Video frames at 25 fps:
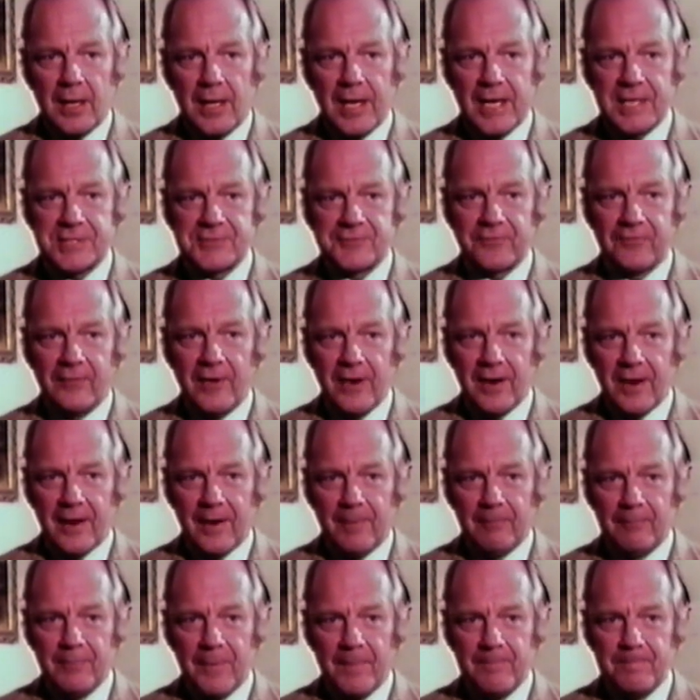of
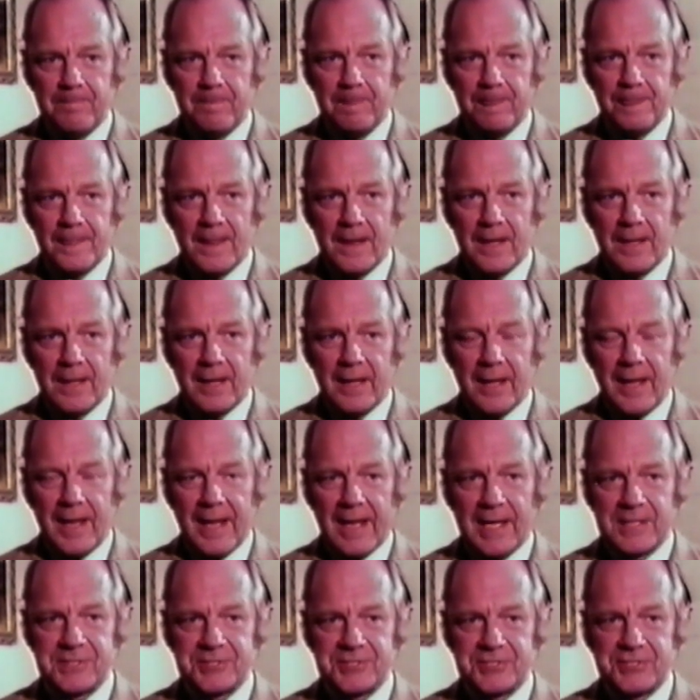
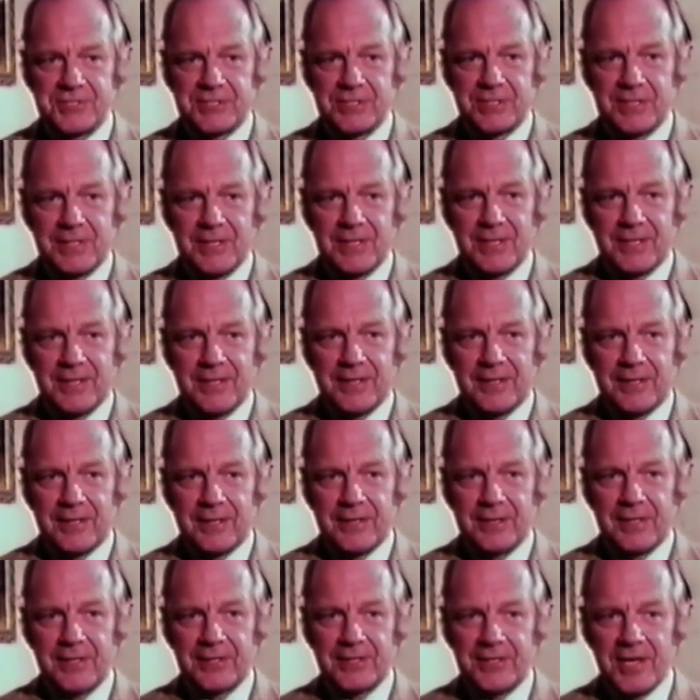looking
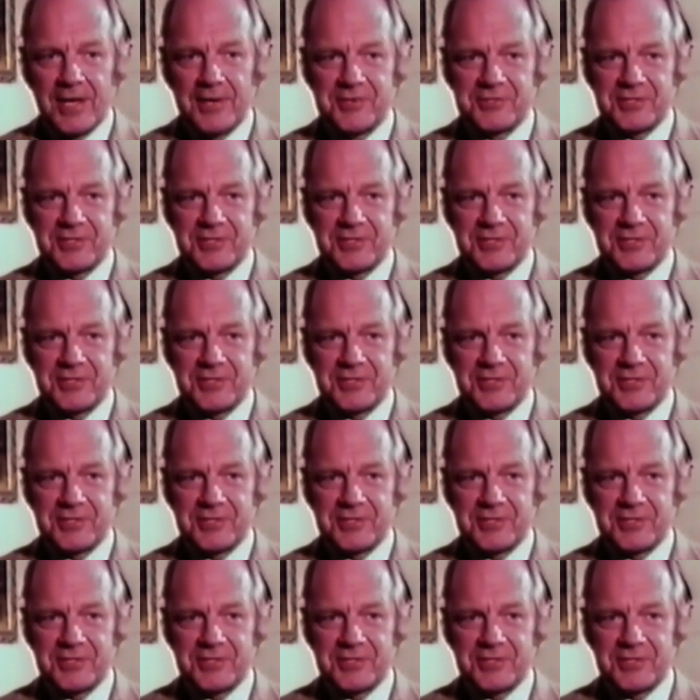after